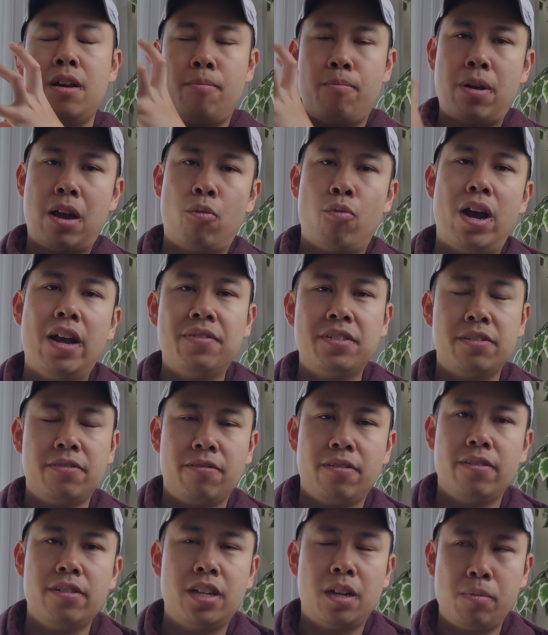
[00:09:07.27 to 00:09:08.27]
my wife's
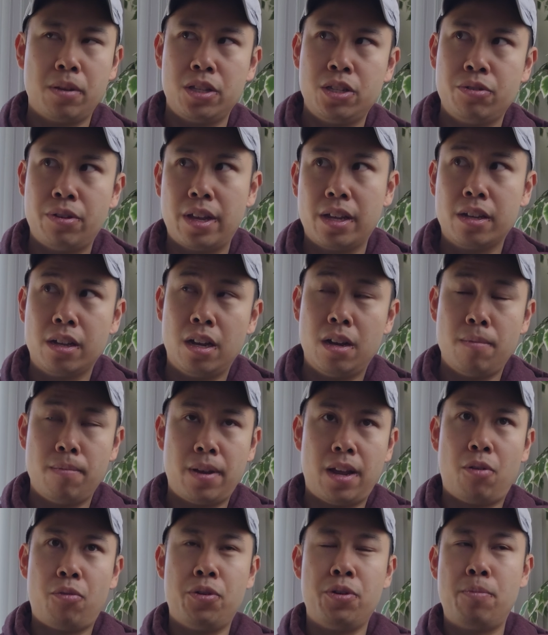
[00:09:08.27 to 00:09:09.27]
W-2 income,
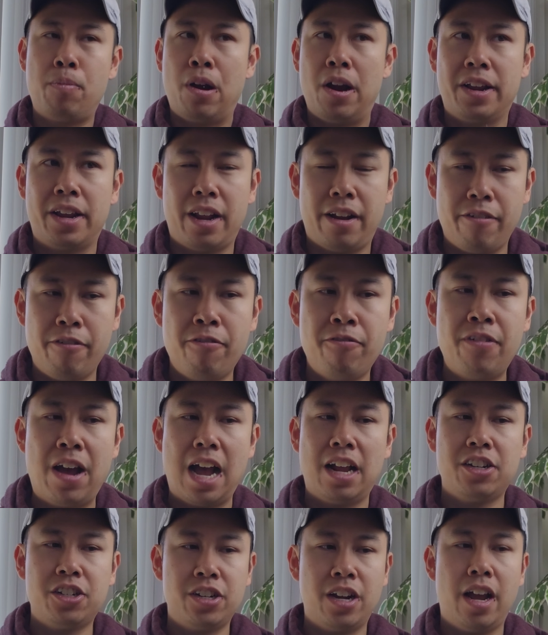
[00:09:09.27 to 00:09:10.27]
and we would probably get a
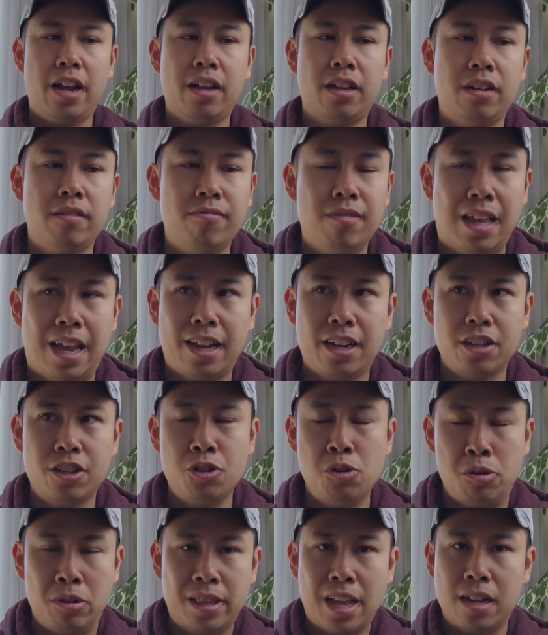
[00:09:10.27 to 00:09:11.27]
fat check of
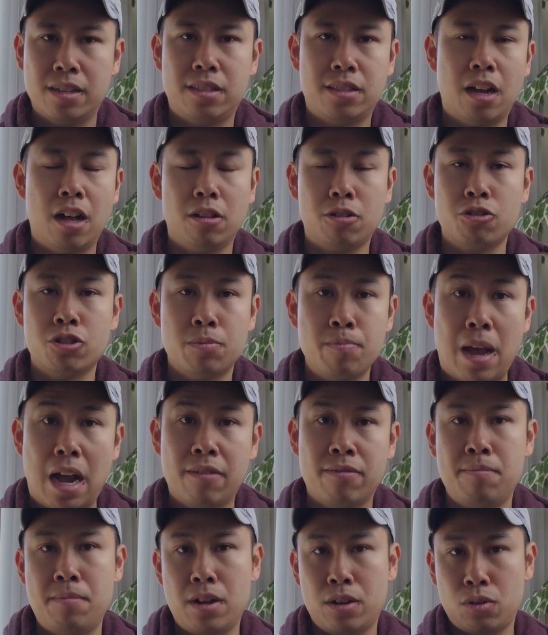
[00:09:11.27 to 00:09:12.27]
$200,000
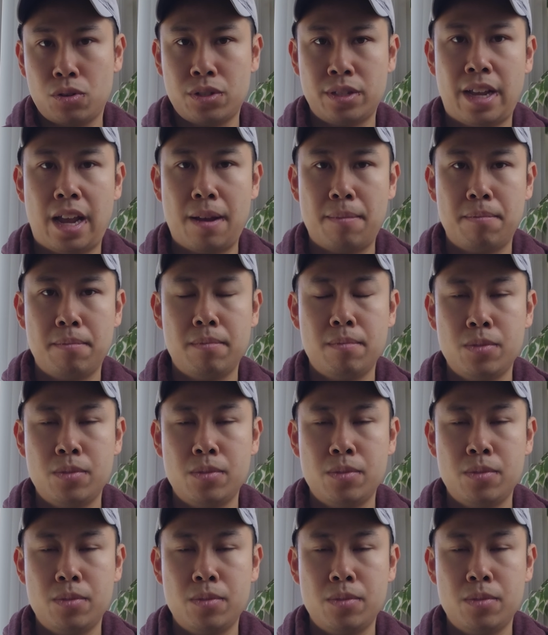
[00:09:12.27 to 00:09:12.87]
back from Uncle Sam.